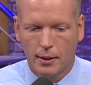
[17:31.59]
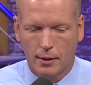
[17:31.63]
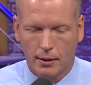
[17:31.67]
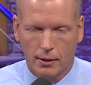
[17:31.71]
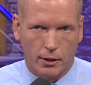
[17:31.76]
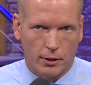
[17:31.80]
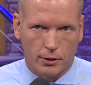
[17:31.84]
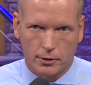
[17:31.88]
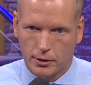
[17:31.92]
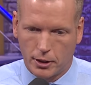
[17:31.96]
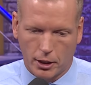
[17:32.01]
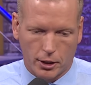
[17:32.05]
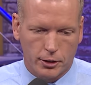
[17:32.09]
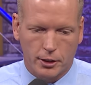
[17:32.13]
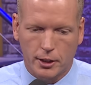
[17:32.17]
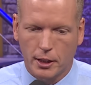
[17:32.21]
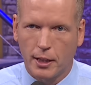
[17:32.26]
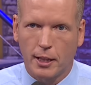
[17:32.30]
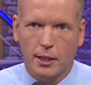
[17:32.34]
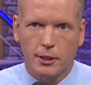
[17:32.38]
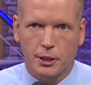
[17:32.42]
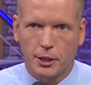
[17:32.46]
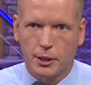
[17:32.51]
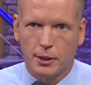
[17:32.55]
There's there's
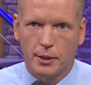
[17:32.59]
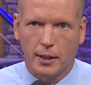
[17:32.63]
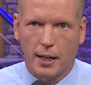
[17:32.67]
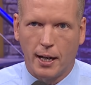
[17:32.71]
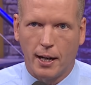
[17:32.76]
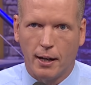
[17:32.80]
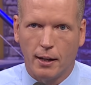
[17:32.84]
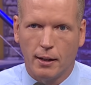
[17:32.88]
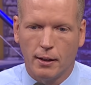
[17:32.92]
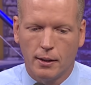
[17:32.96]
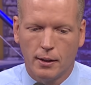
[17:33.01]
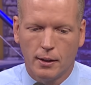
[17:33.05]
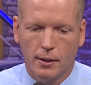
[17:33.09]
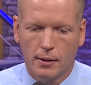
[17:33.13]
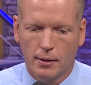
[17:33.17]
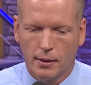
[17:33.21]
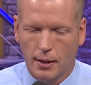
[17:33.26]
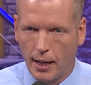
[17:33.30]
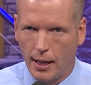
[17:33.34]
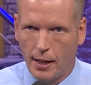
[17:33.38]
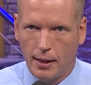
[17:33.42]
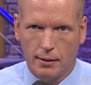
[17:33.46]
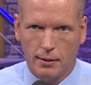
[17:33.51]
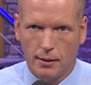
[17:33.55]
an issue there,
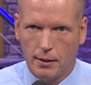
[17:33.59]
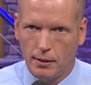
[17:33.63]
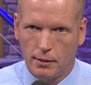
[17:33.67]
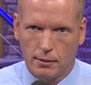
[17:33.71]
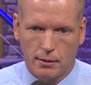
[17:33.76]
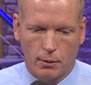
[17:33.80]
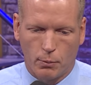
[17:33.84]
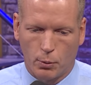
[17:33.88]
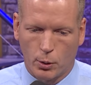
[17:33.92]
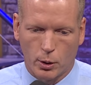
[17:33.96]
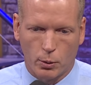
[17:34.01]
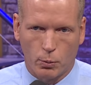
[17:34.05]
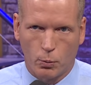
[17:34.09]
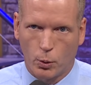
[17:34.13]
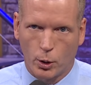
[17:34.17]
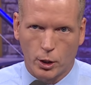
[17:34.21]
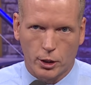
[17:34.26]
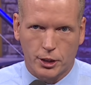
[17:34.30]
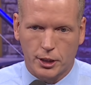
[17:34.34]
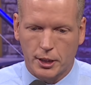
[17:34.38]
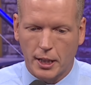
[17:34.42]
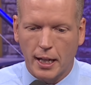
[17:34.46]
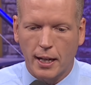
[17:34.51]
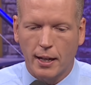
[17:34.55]
and we're we're
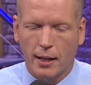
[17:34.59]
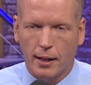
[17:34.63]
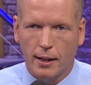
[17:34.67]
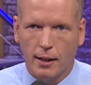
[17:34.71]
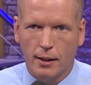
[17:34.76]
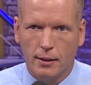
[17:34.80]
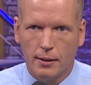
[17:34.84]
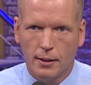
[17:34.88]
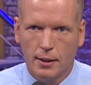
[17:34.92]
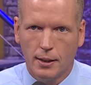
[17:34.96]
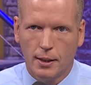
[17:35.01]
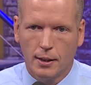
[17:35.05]
seeing it.